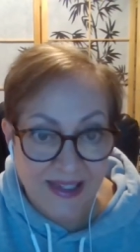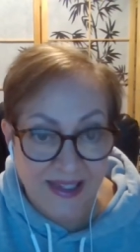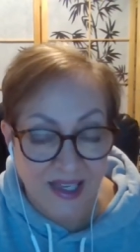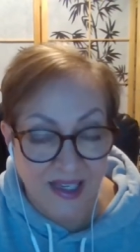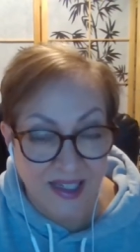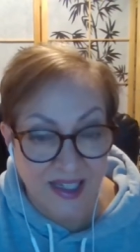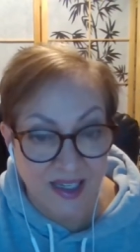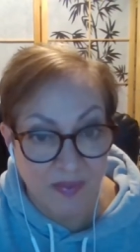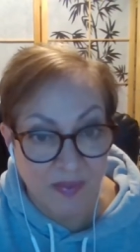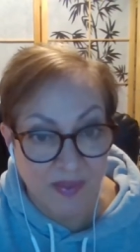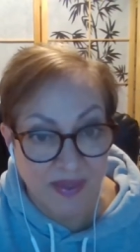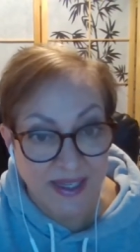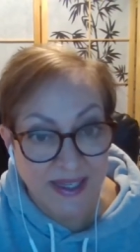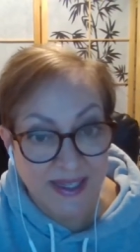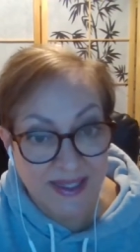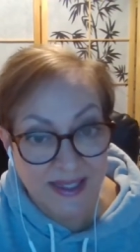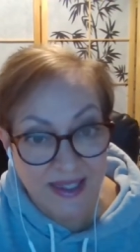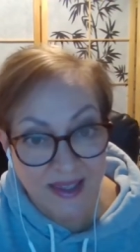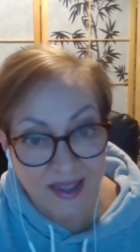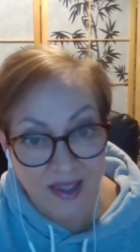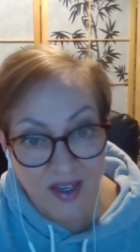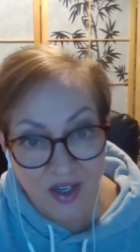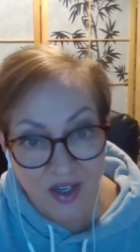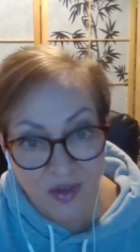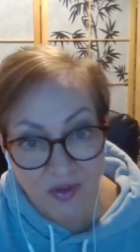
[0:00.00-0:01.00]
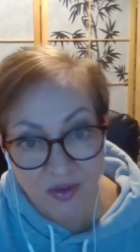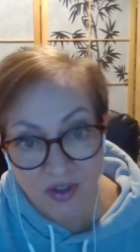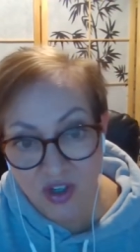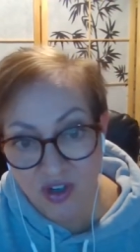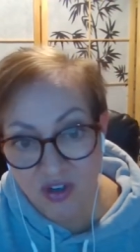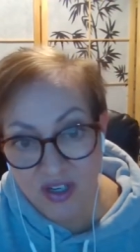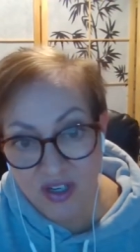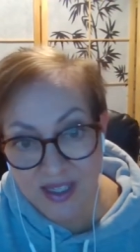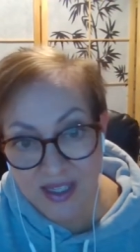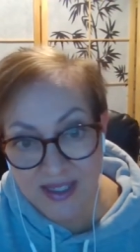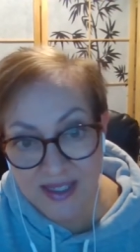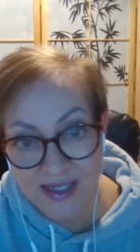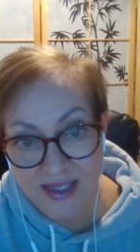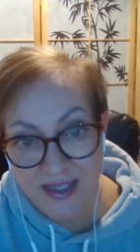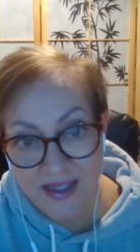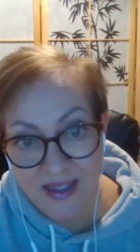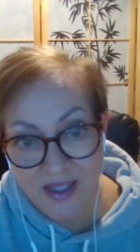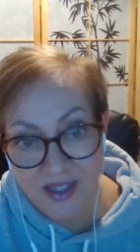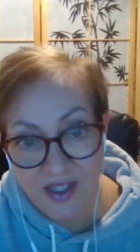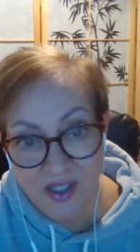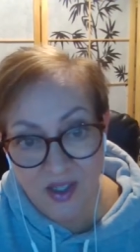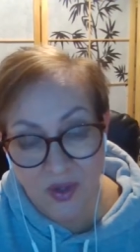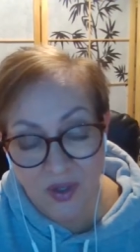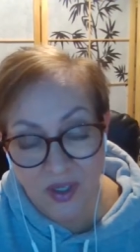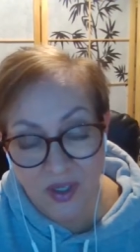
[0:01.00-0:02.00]
that are depleting the nutrients in the
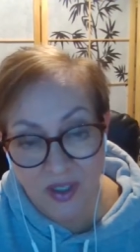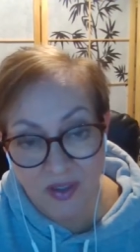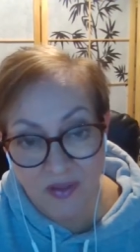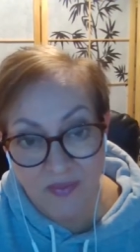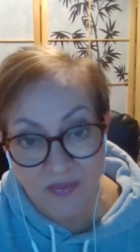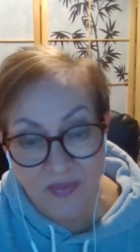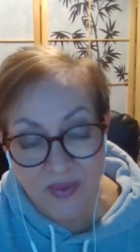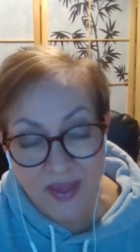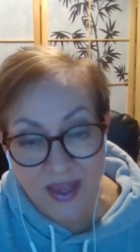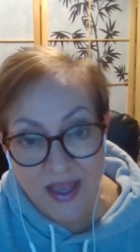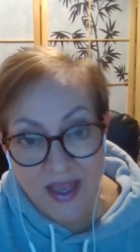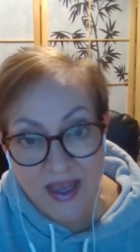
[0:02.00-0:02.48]
soil.